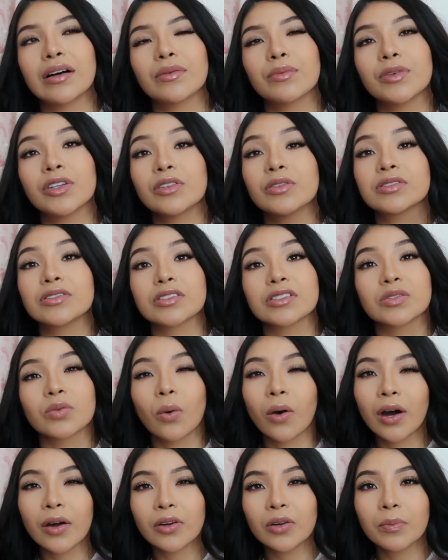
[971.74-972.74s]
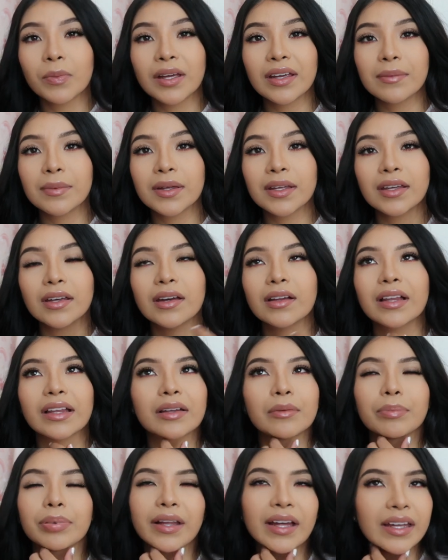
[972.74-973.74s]
We used a swaddle, maybe
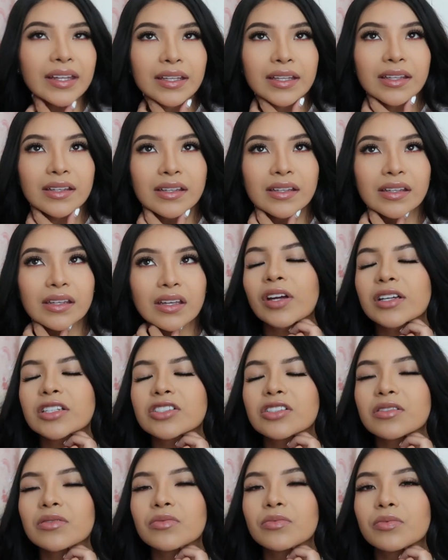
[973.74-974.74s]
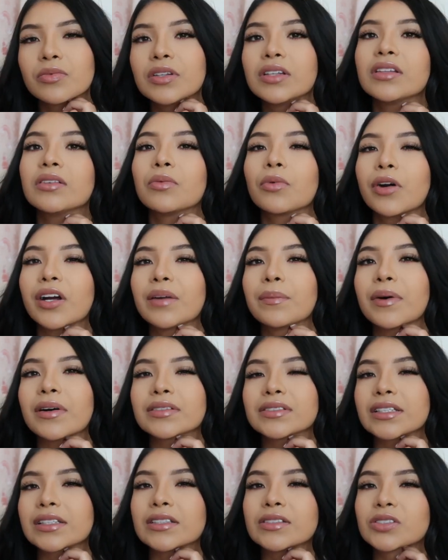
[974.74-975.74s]
like a blanket. You shouldn't really worry
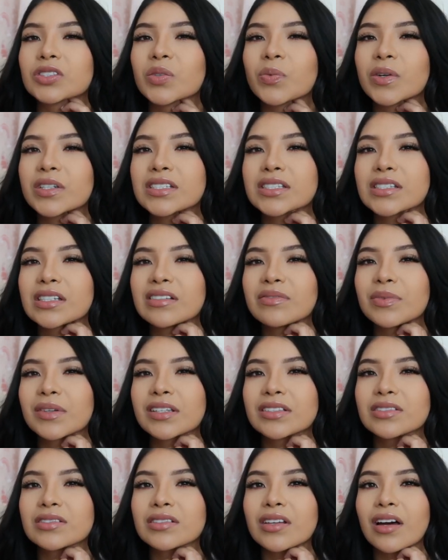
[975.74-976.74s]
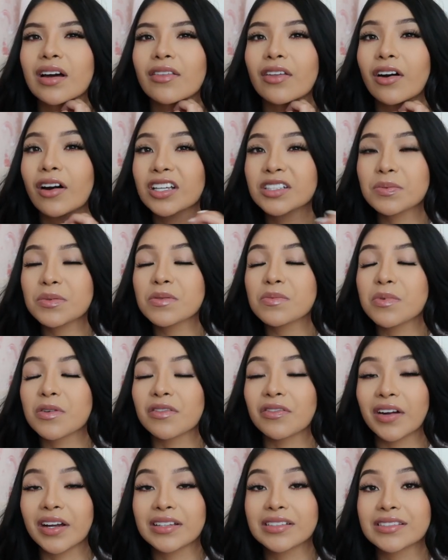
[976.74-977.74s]
about taking too much stuff because the hospital
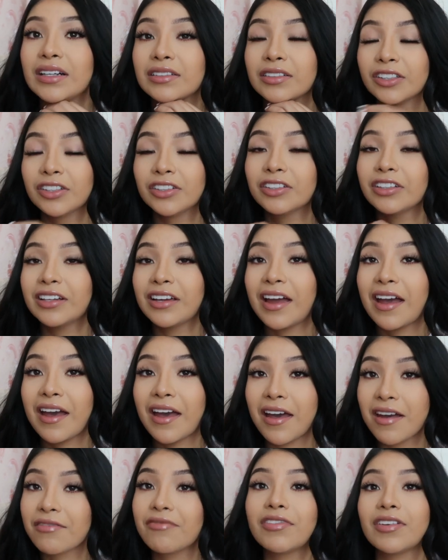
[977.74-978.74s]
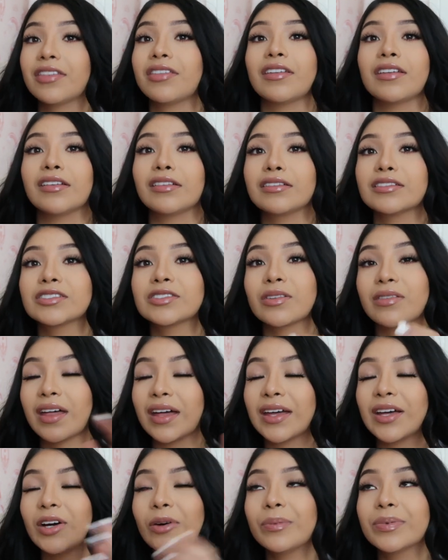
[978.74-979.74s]
provides literally everything, so
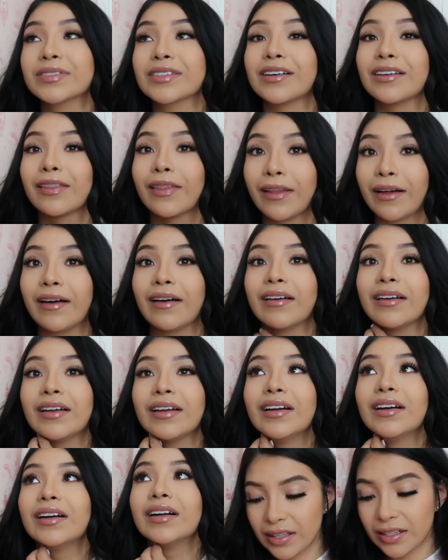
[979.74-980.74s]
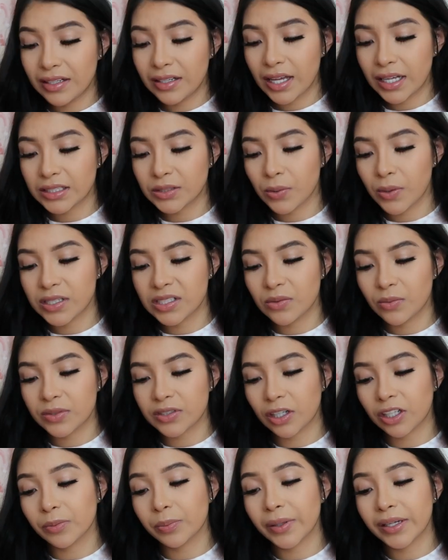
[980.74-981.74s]
that helps a lot. And the next question was,
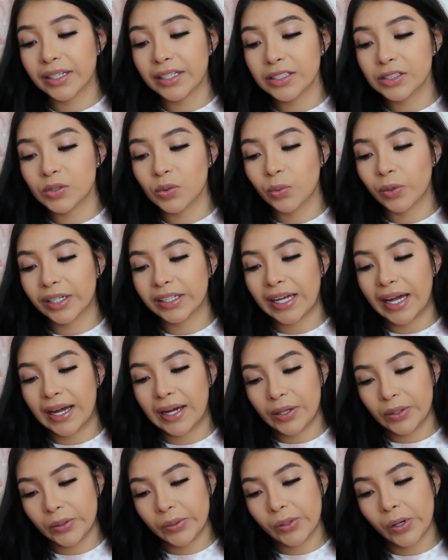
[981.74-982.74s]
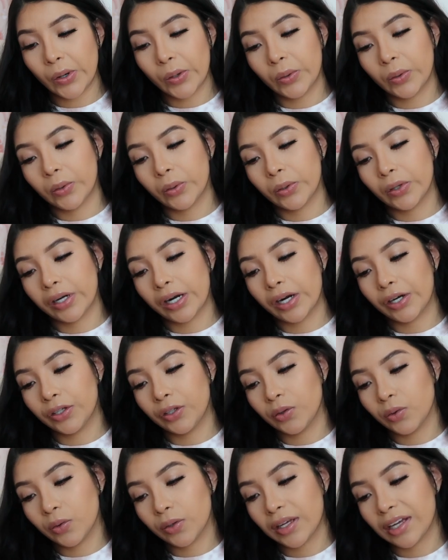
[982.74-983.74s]
are you planning to work out, or are
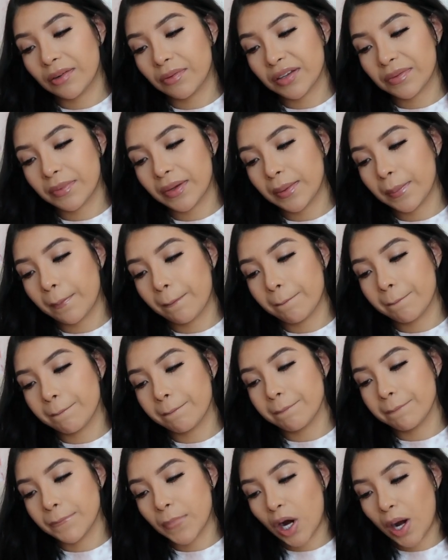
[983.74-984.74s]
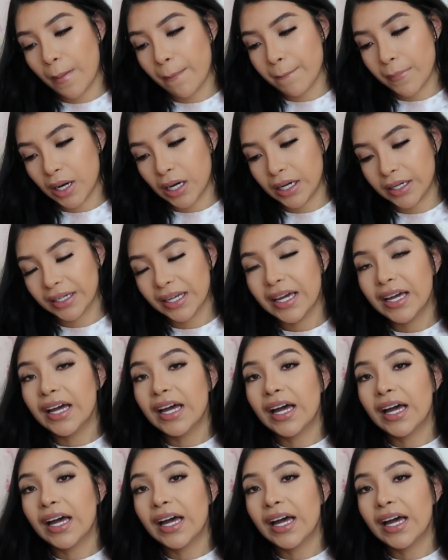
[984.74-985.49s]
you okay with my mom bod?